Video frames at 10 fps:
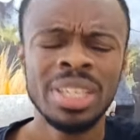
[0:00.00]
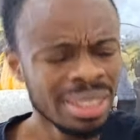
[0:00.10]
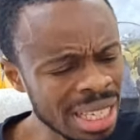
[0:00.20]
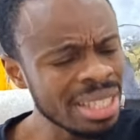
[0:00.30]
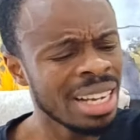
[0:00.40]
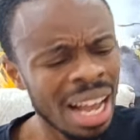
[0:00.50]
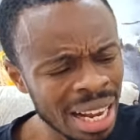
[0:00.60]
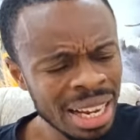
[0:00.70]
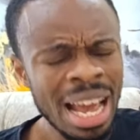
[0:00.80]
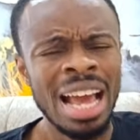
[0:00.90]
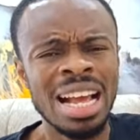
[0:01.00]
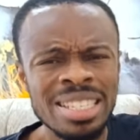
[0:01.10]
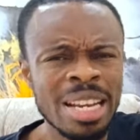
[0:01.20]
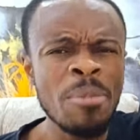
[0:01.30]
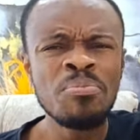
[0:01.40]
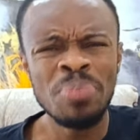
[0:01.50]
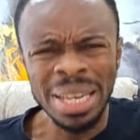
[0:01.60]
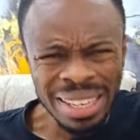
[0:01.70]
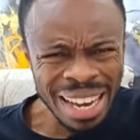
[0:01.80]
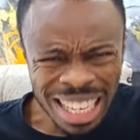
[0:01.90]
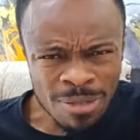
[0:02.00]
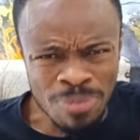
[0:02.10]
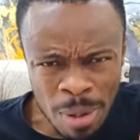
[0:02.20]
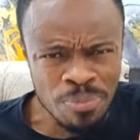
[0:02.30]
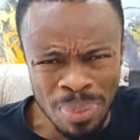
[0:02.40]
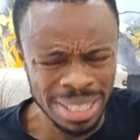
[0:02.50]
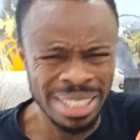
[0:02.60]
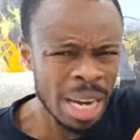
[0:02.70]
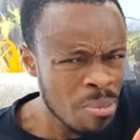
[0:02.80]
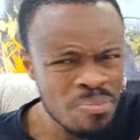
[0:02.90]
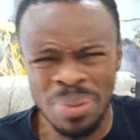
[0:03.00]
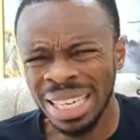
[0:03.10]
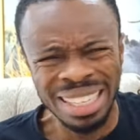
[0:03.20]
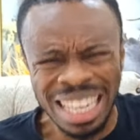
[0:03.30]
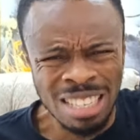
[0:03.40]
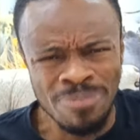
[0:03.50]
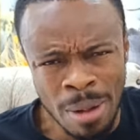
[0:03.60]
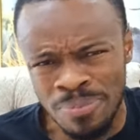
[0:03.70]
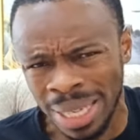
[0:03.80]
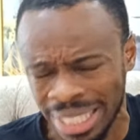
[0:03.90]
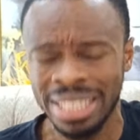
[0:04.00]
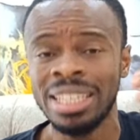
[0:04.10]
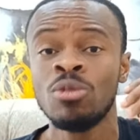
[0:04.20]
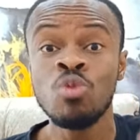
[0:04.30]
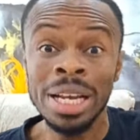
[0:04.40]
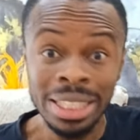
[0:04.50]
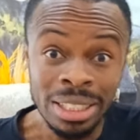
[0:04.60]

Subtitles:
This guy is the biggest puppet, the biggest puppet. We